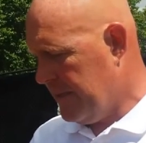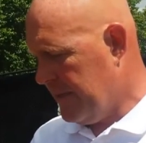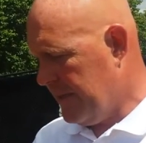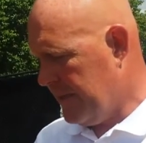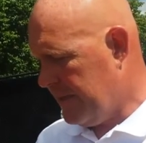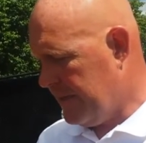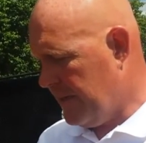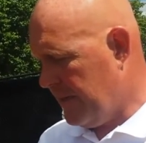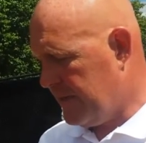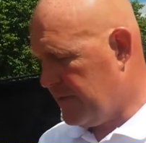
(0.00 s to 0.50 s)

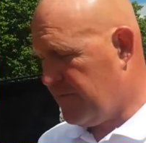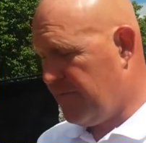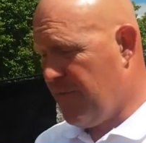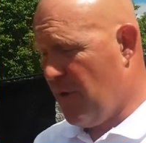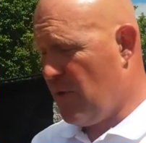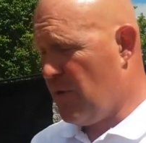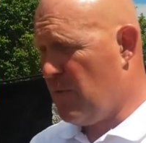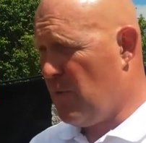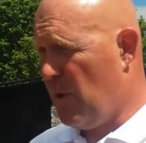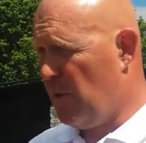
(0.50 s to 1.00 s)
And
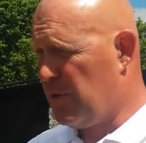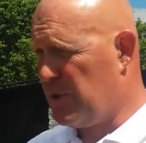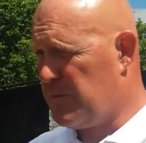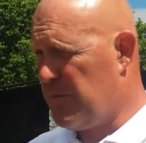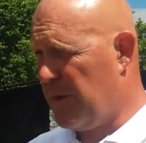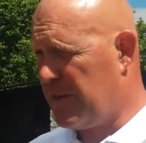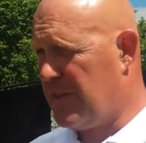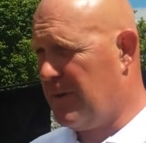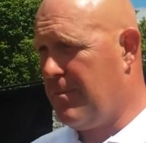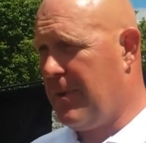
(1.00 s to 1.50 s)
very well
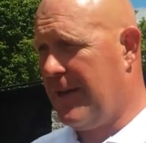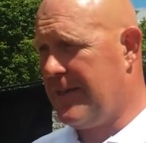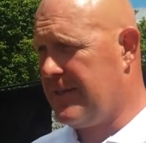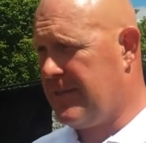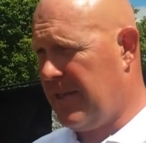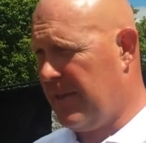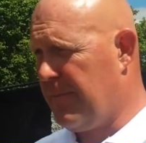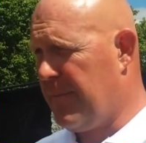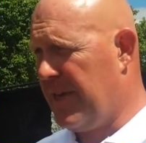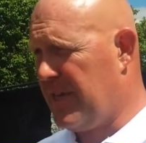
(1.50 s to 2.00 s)
respected by
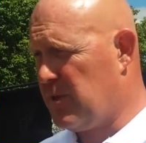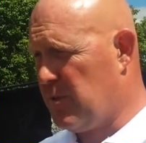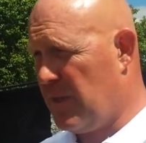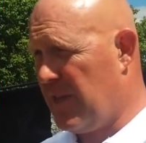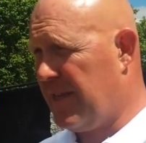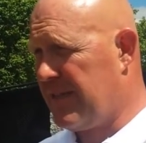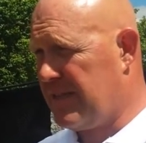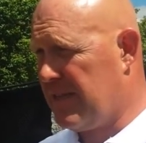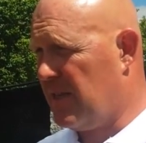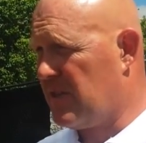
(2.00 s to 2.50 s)
his teammates, which
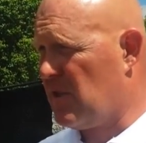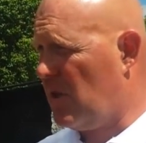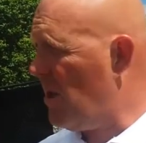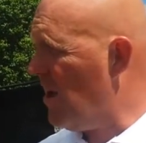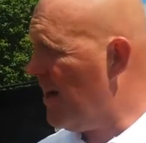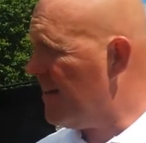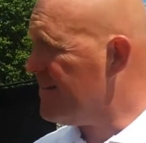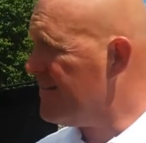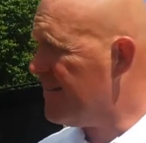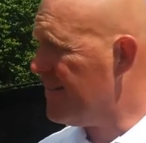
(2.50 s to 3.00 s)
I think says a
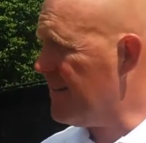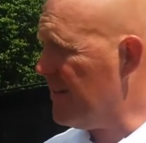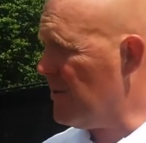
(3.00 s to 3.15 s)
lot.